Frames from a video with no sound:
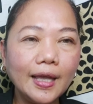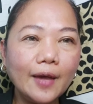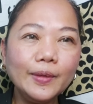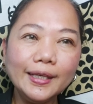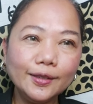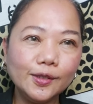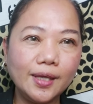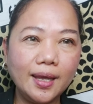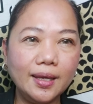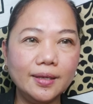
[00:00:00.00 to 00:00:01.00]
I would like to
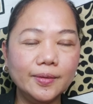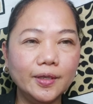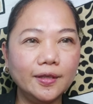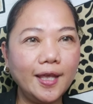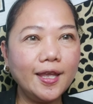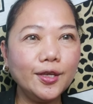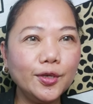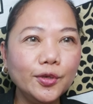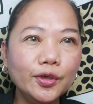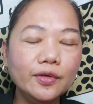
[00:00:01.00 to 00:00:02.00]
say thank
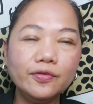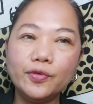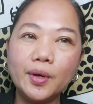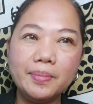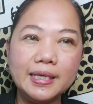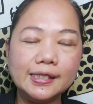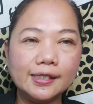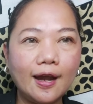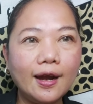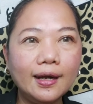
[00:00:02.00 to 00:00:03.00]
you for
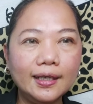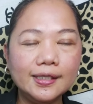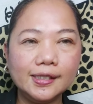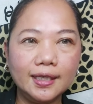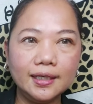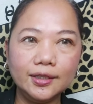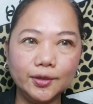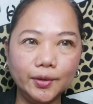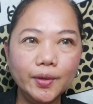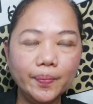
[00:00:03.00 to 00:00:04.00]
Miss Arlene
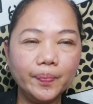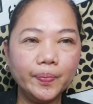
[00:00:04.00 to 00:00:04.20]
Signo,